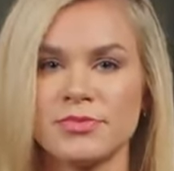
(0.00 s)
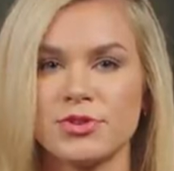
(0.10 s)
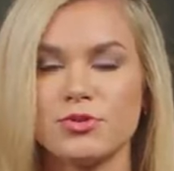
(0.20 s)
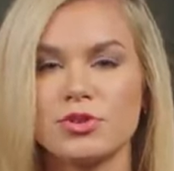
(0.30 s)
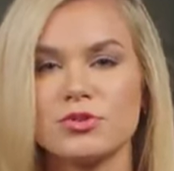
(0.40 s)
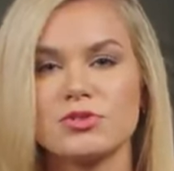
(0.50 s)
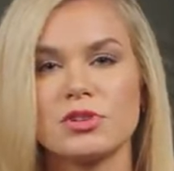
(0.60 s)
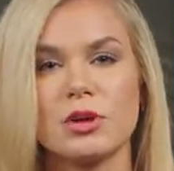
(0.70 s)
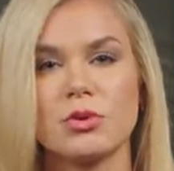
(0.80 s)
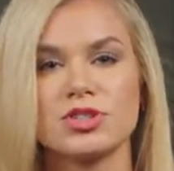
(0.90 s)
You can use
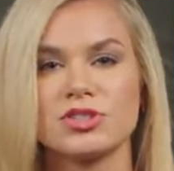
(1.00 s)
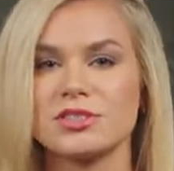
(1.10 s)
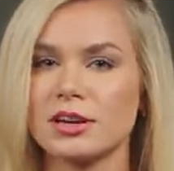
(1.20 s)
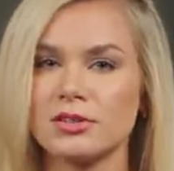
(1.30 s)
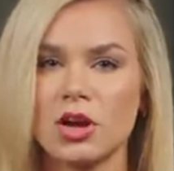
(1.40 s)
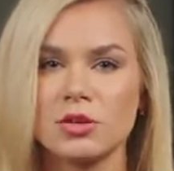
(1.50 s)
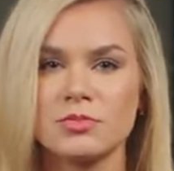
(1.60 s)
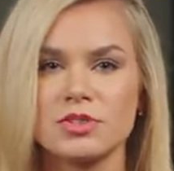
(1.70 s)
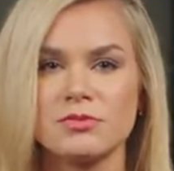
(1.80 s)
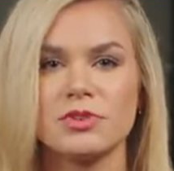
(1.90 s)
CloudWatch to set alarms,